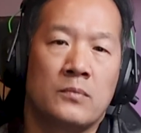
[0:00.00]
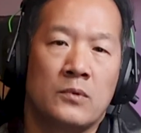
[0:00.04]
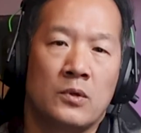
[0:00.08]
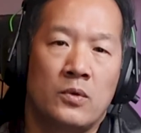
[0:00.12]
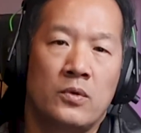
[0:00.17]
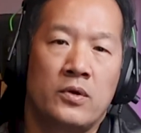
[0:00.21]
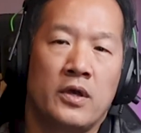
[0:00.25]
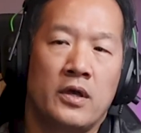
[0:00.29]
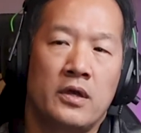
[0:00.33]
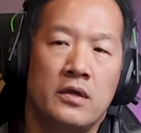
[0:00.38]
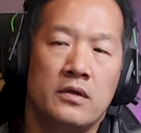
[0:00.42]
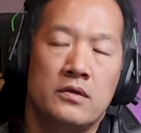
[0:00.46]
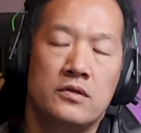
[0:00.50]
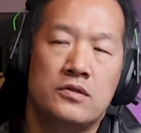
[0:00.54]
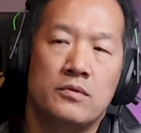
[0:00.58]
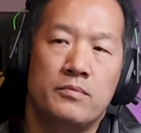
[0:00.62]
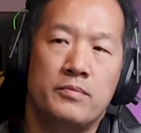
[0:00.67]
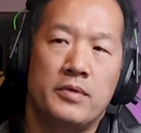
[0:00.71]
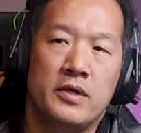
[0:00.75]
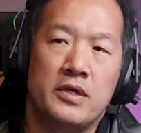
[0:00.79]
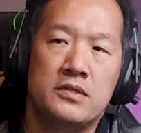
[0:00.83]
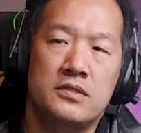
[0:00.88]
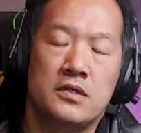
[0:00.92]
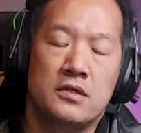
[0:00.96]
Okay. So
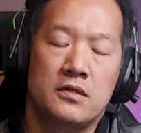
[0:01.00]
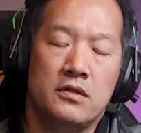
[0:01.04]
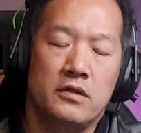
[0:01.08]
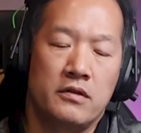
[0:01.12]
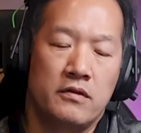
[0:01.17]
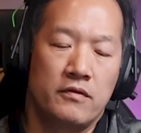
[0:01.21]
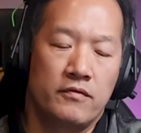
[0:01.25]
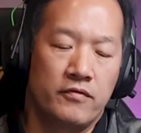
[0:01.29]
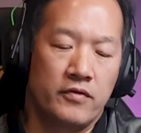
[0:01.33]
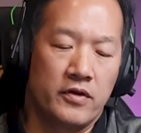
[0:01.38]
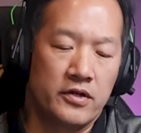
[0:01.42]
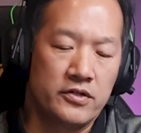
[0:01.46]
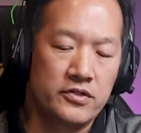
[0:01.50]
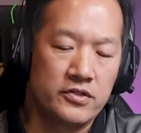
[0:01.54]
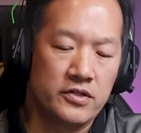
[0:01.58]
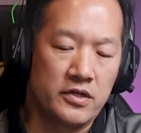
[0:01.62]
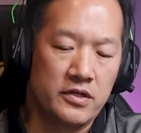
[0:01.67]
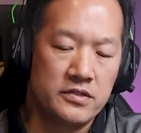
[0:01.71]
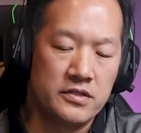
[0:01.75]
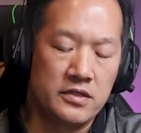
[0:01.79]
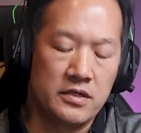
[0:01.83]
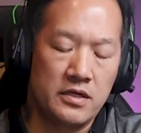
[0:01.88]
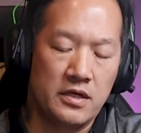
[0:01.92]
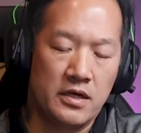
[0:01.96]
basically, the
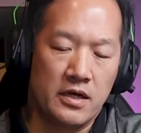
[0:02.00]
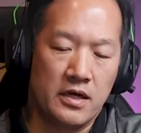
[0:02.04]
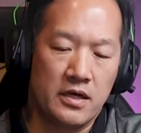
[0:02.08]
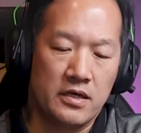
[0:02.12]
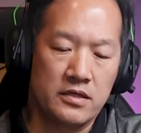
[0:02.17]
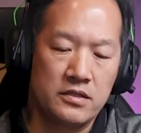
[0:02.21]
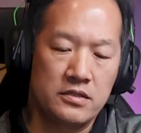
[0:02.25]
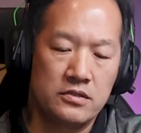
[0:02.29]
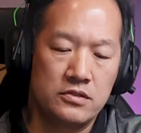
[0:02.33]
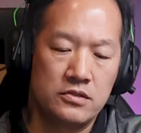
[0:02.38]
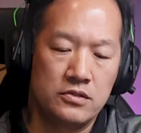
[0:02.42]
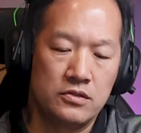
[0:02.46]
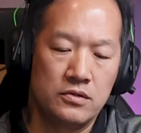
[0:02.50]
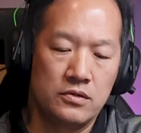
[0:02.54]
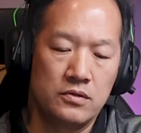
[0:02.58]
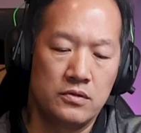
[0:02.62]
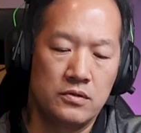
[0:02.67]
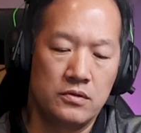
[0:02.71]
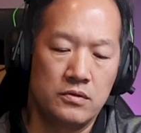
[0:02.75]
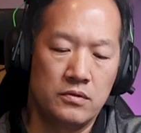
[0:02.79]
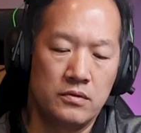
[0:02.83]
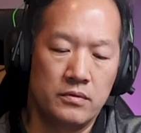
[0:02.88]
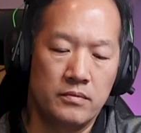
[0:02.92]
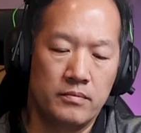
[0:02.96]
franchisee has
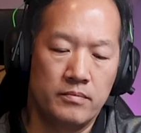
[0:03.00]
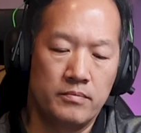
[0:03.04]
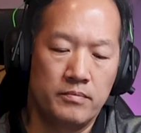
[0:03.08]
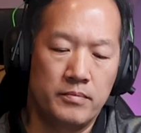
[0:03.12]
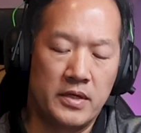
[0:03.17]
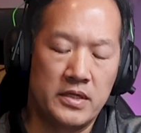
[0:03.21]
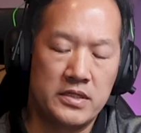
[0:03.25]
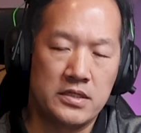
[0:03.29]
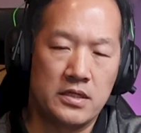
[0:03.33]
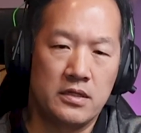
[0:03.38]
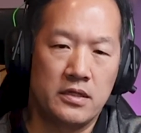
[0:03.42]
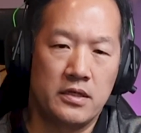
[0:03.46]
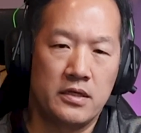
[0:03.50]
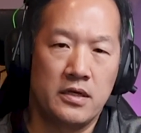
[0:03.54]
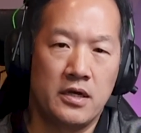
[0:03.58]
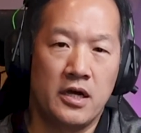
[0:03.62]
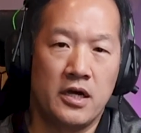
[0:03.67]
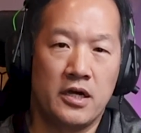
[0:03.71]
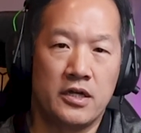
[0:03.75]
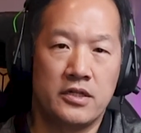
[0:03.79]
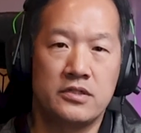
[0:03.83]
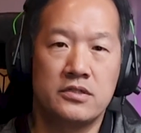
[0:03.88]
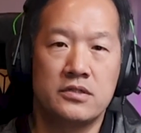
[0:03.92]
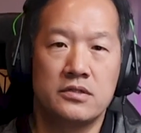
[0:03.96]
to basically
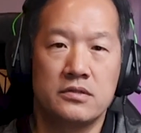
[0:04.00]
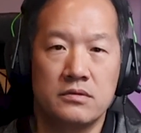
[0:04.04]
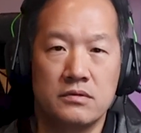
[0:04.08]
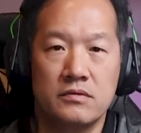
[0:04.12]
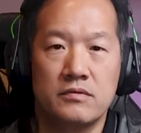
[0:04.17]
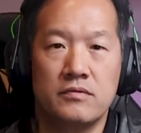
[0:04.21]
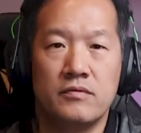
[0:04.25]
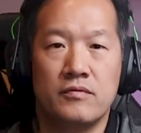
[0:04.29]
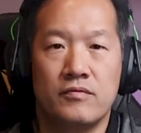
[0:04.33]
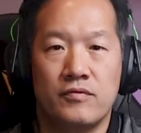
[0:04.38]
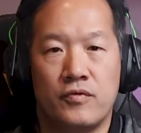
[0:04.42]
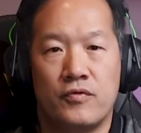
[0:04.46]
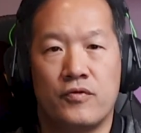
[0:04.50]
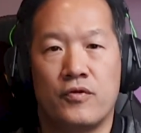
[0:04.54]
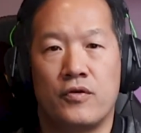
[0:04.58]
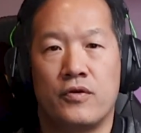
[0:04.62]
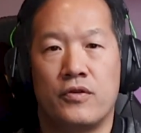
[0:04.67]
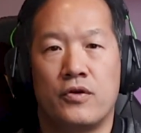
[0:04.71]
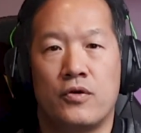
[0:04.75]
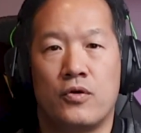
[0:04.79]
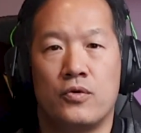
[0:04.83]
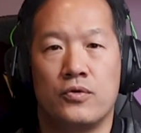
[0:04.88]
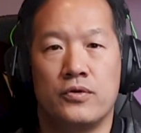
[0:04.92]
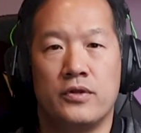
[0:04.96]
hunt for
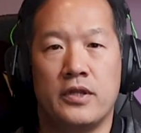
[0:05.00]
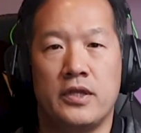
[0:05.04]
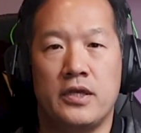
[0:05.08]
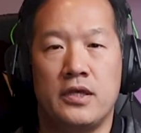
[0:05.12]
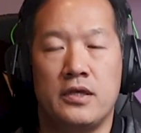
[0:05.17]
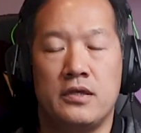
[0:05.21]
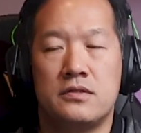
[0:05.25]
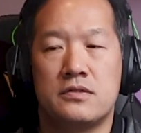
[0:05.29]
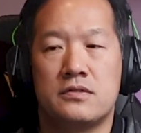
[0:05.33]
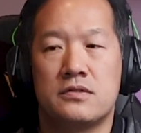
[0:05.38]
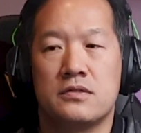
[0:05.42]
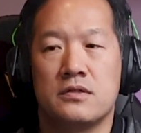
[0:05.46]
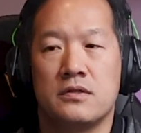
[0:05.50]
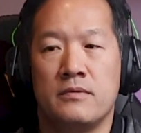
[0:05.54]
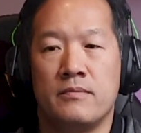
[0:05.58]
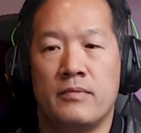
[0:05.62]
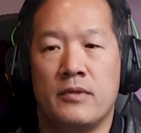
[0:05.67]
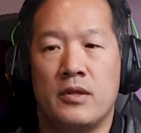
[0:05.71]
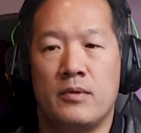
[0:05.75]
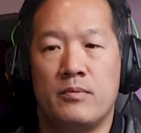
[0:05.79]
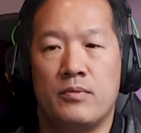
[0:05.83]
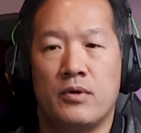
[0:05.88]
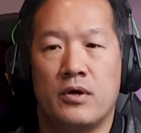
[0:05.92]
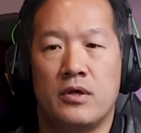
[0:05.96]
their own leads,
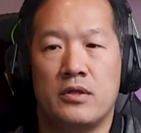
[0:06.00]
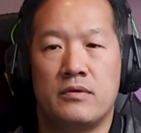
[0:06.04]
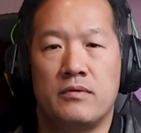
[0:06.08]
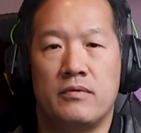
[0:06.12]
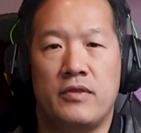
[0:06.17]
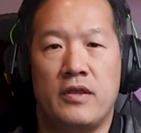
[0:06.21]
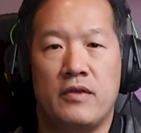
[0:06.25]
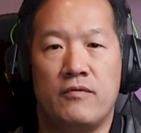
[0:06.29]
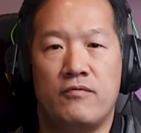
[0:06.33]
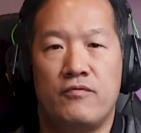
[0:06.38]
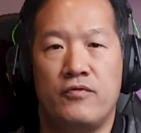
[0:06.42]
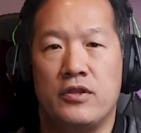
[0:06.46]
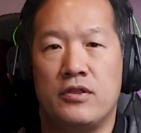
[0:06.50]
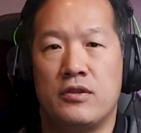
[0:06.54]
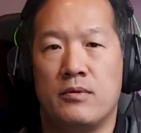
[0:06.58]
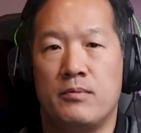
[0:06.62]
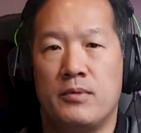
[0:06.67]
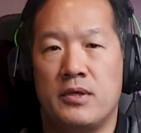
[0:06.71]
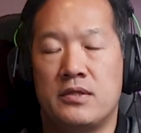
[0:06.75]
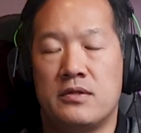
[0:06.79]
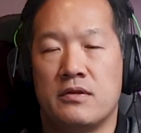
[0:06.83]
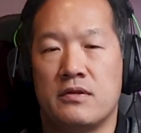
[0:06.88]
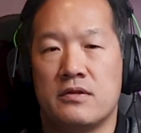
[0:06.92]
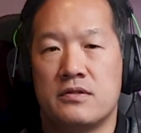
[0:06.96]
but they feed them
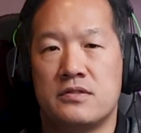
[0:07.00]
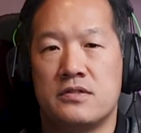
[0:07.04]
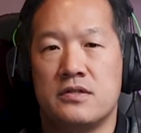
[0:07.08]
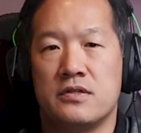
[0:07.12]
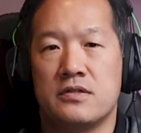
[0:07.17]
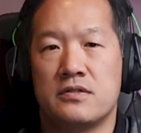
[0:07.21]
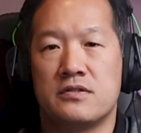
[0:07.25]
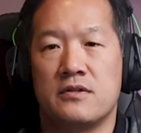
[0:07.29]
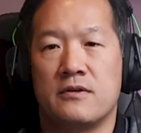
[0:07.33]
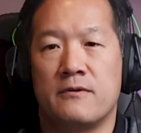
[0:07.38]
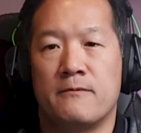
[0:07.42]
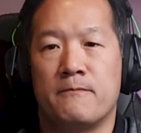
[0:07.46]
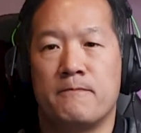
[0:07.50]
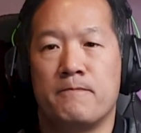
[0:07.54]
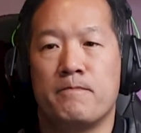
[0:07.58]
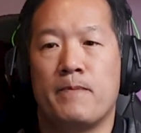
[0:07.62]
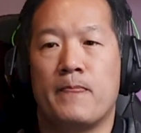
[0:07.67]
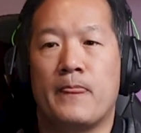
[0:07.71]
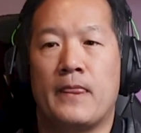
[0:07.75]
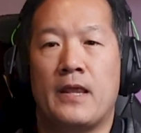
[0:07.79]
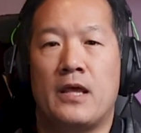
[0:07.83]
into the system.